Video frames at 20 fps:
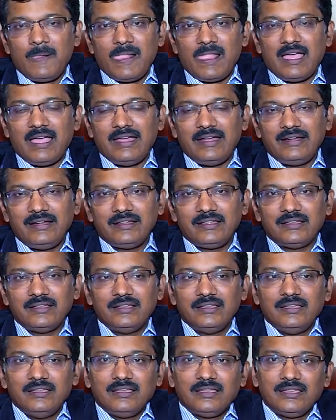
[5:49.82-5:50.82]
And
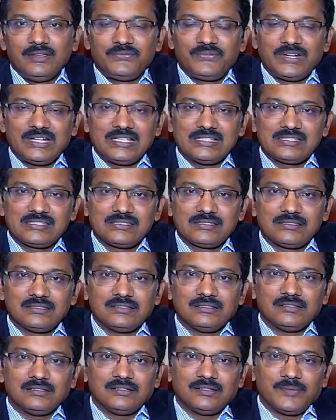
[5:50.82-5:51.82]
if it is
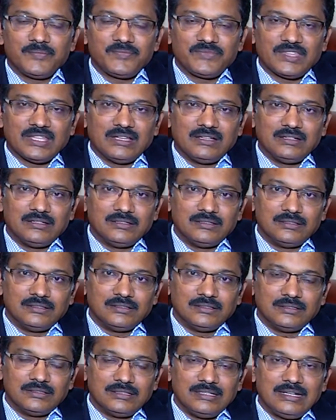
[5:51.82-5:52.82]
a uh,